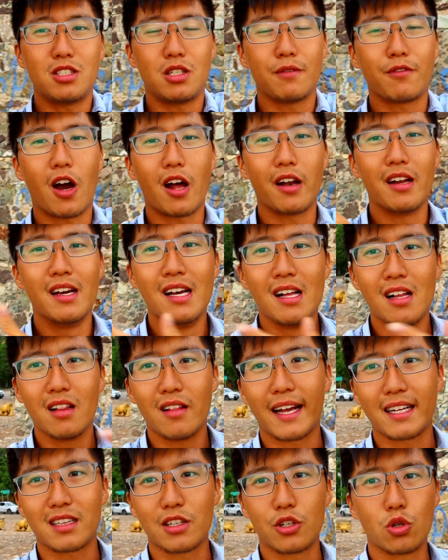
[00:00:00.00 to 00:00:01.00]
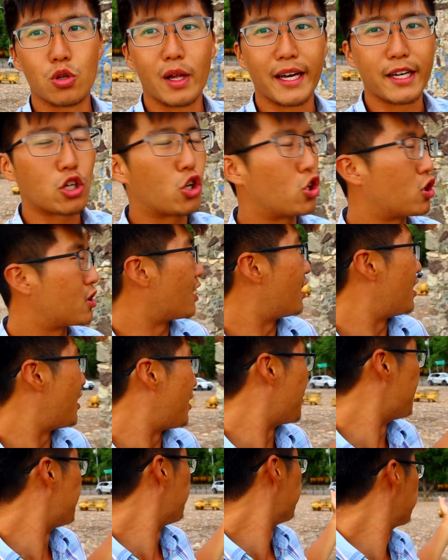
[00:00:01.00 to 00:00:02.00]
You've got like little
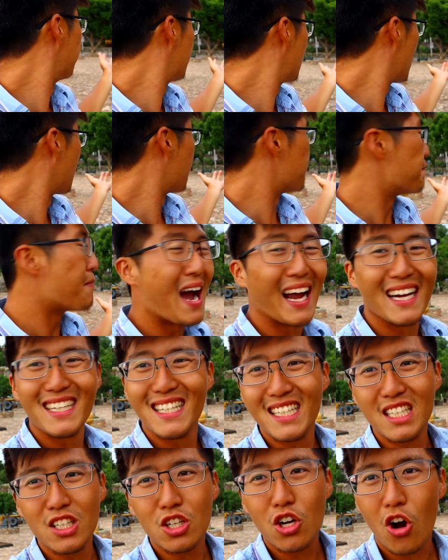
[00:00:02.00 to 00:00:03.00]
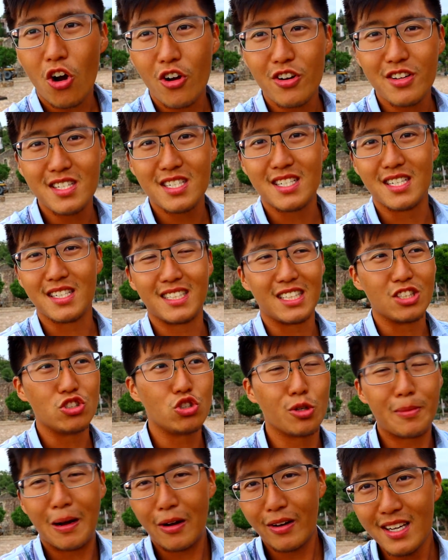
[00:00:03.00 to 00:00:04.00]
sort of mining carts to teach you
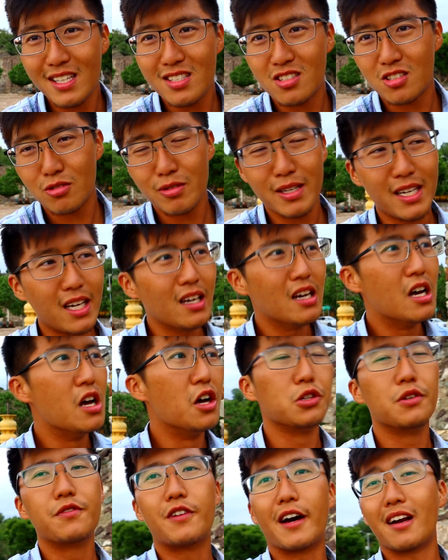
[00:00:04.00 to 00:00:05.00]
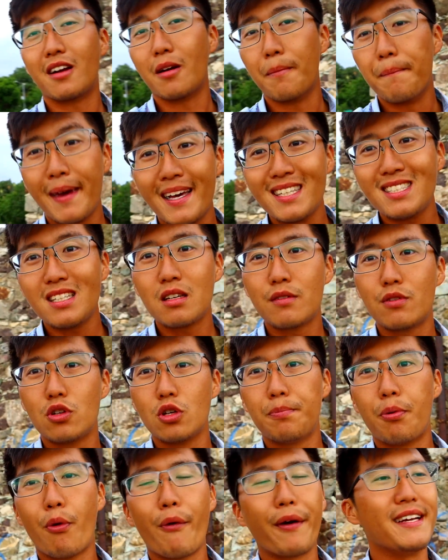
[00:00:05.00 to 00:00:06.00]
about history. You've got an amazing
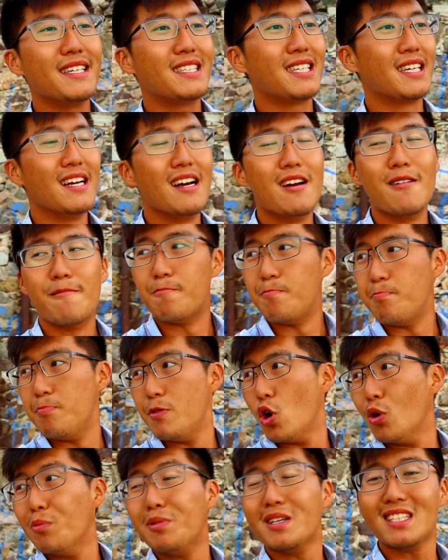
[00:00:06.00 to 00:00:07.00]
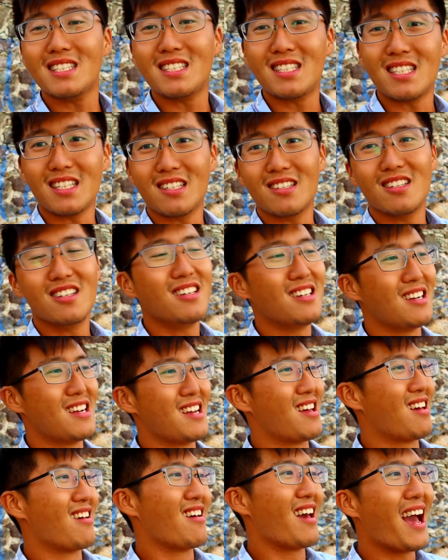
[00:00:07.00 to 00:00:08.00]
viewpoint. Nobody's here,
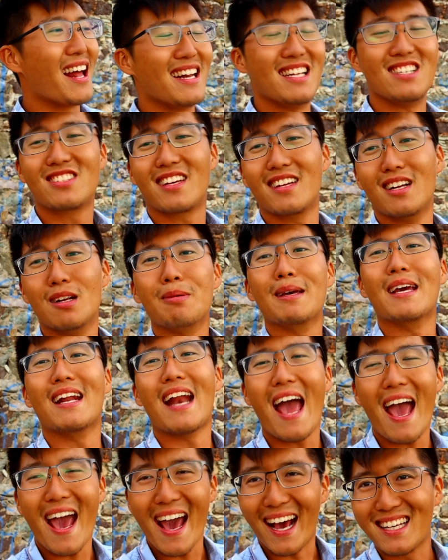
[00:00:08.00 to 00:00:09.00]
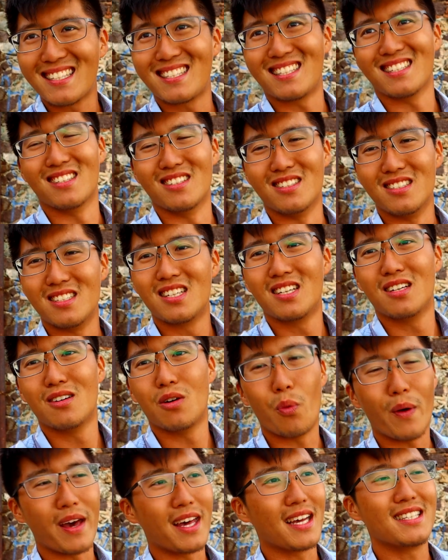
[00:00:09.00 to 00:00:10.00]
and it's gonna be an excellent
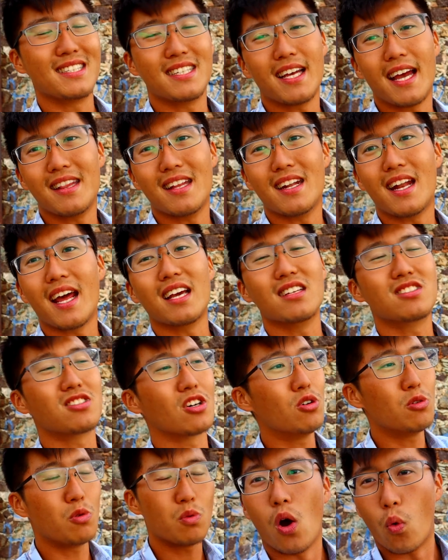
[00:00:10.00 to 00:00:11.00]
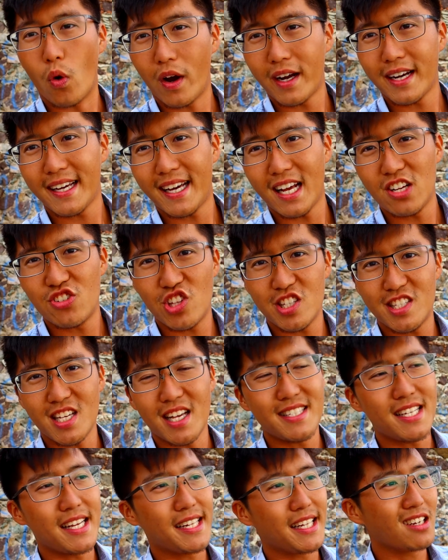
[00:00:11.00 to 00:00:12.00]
way to end the day. So we're gonna catch the
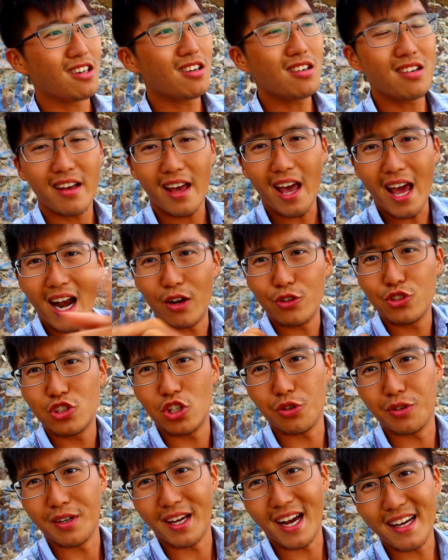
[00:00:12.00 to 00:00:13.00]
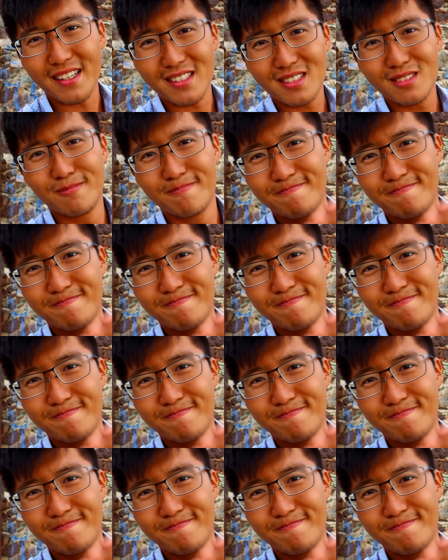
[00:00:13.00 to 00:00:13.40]
sunset here, and I'll show you guys.